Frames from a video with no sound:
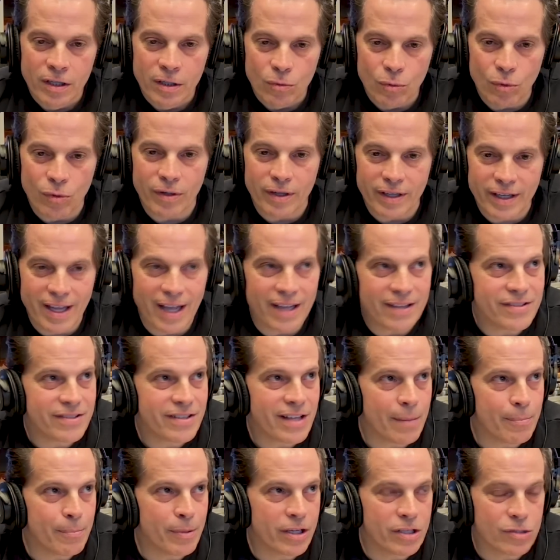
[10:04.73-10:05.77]
We're against
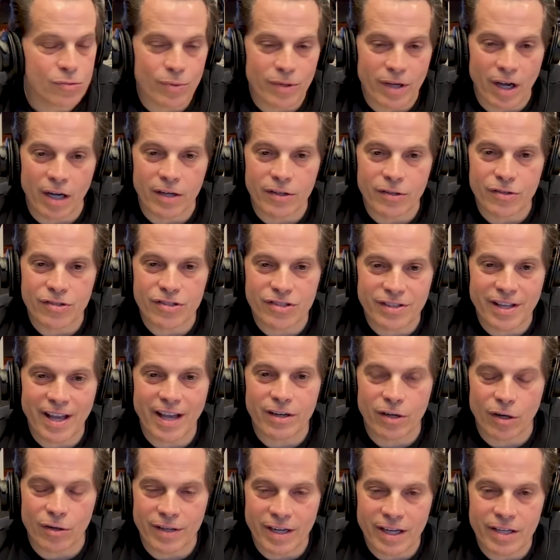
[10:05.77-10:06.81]
that because we
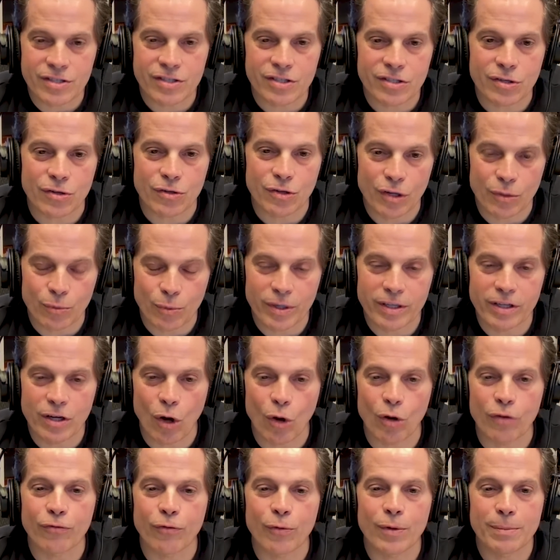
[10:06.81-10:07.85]
understand our history and we
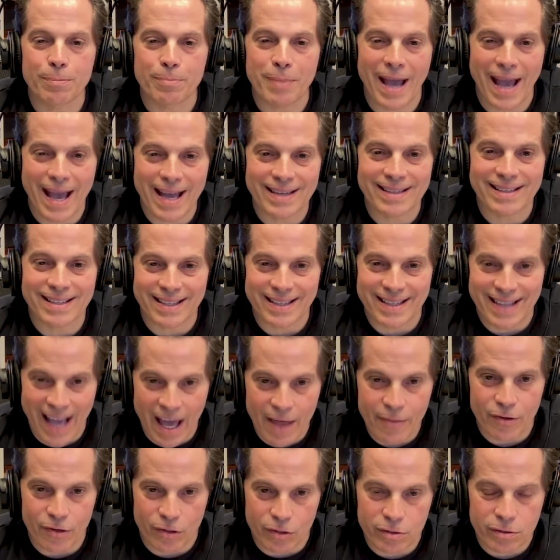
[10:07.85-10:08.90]
know if we band
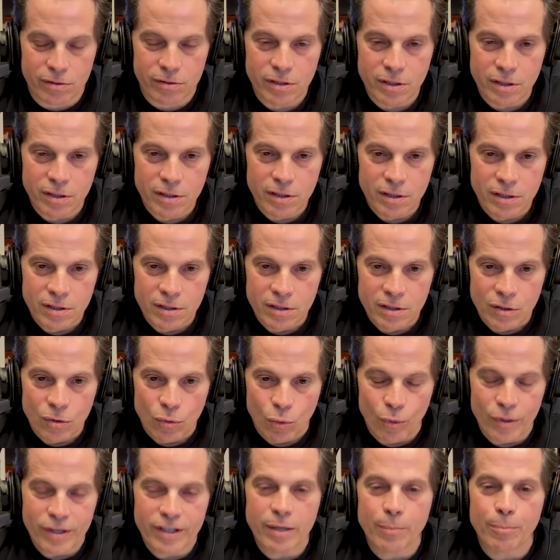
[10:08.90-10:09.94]
together,
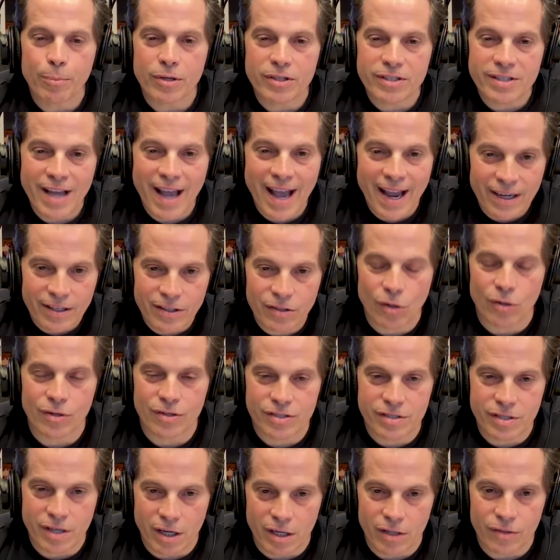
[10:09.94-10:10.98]
we can protect
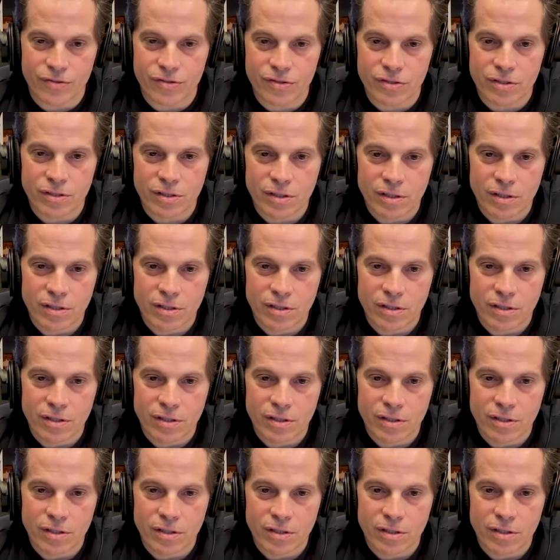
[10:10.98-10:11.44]
ourselves.